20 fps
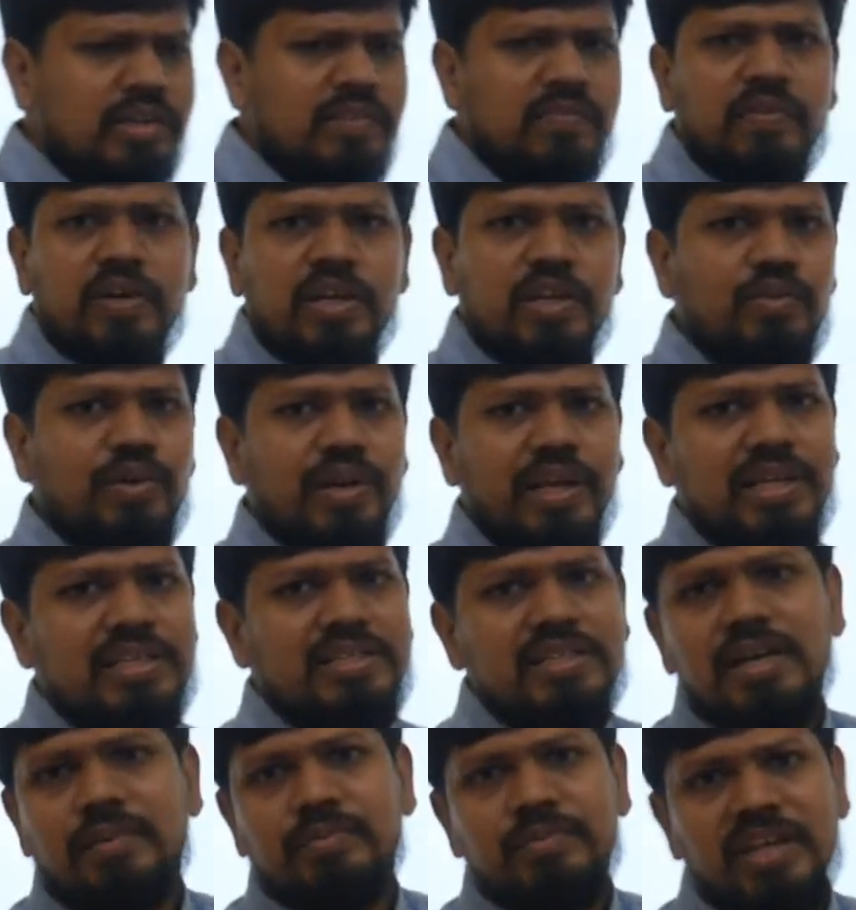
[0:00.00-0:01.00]
for your
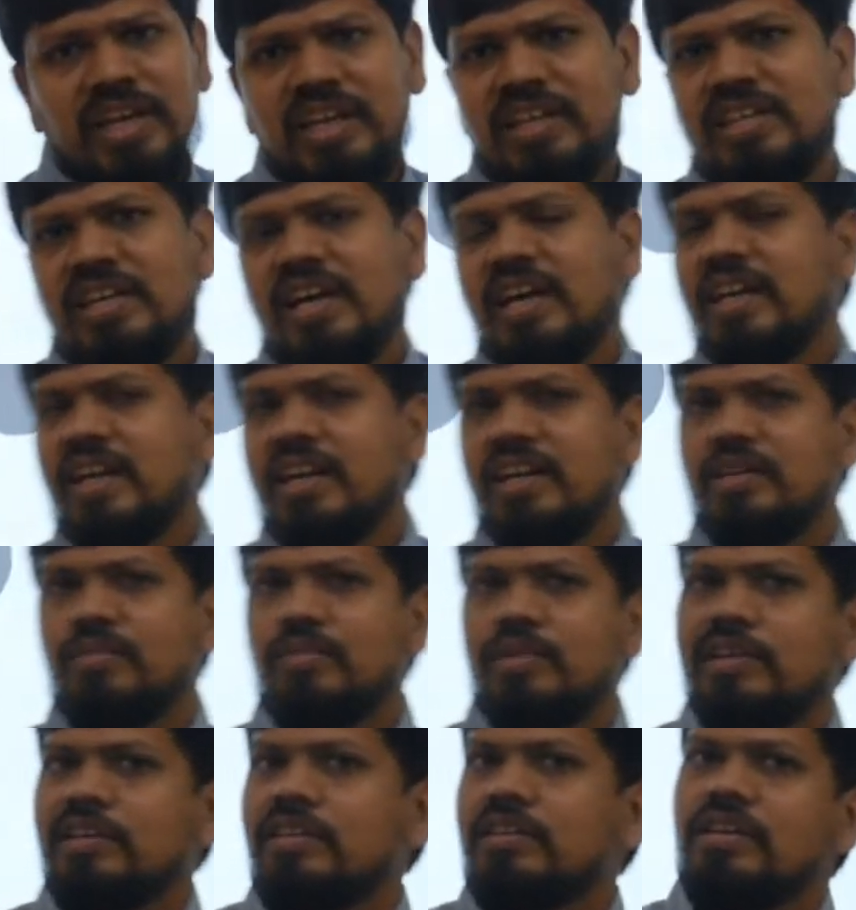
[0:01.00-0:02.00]
exam AE or
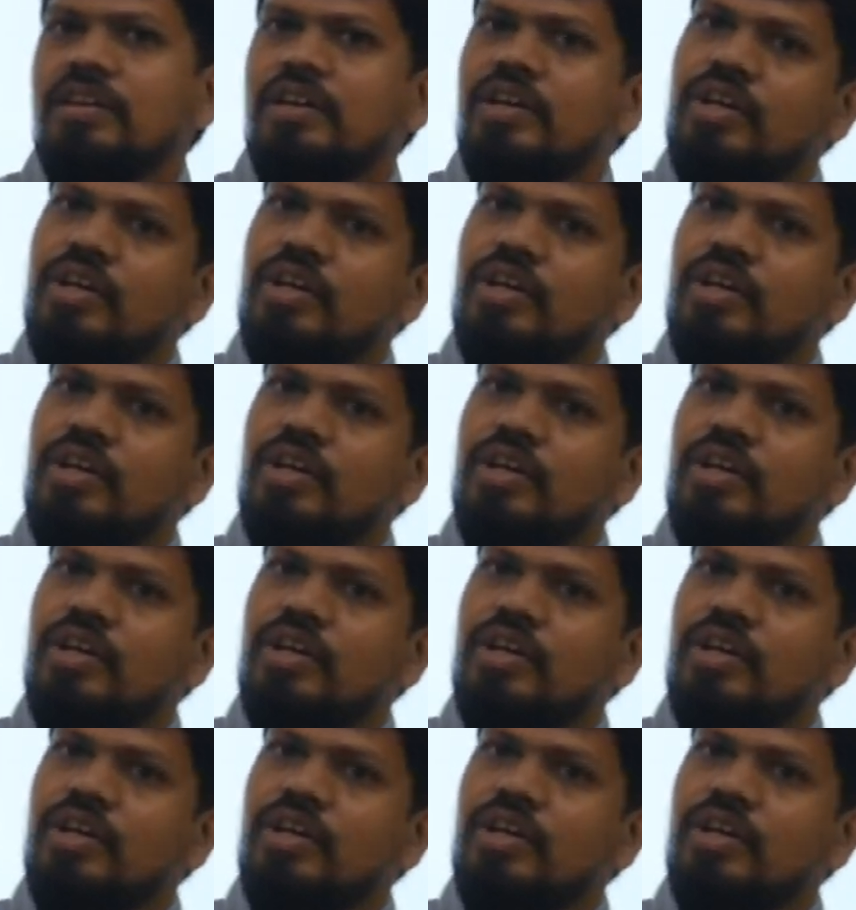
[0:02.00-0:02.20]
AEE,